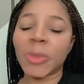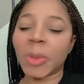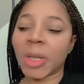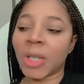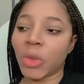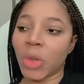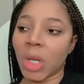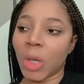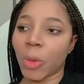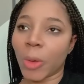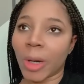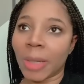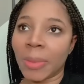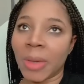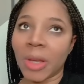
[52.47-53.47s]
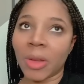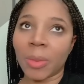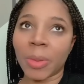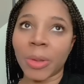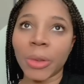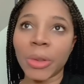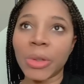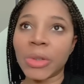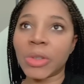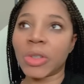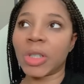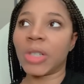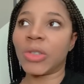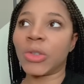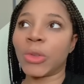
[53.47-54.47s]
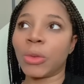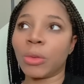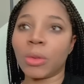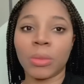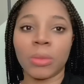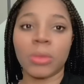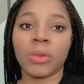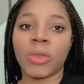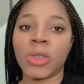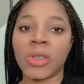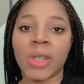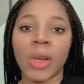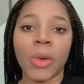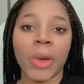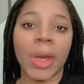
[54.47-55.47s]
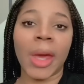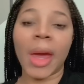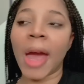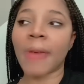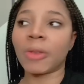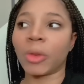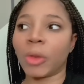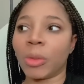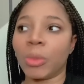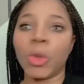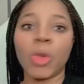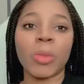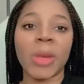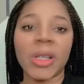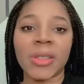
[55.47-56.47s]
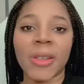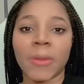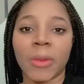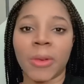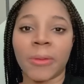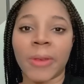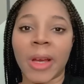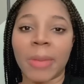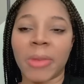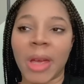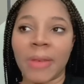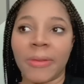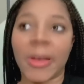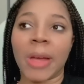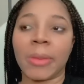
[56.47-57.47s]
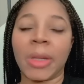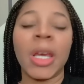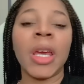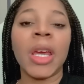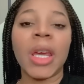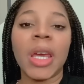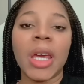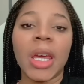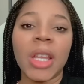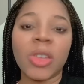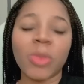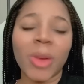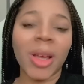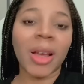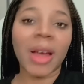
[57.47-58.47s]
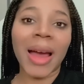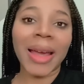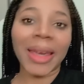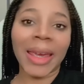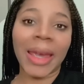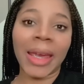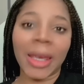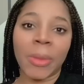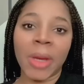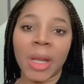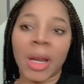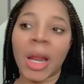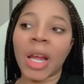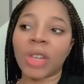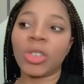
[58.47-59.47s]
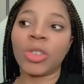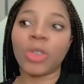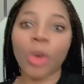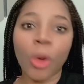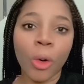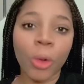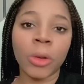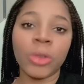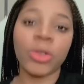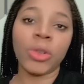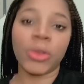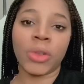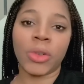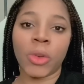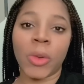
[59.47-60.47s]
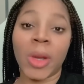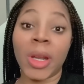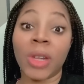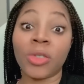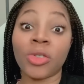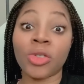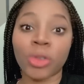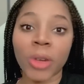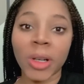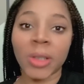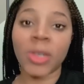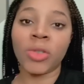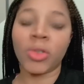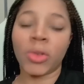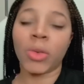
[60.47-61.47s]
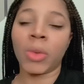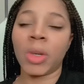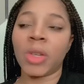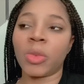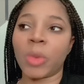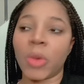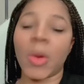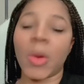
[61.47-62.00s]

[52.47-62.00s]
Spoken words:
because you didn't want to be the person to say, okay, I have to remove myself from my family. It's when God came in and actually told you to do it and instructed you to do it is when you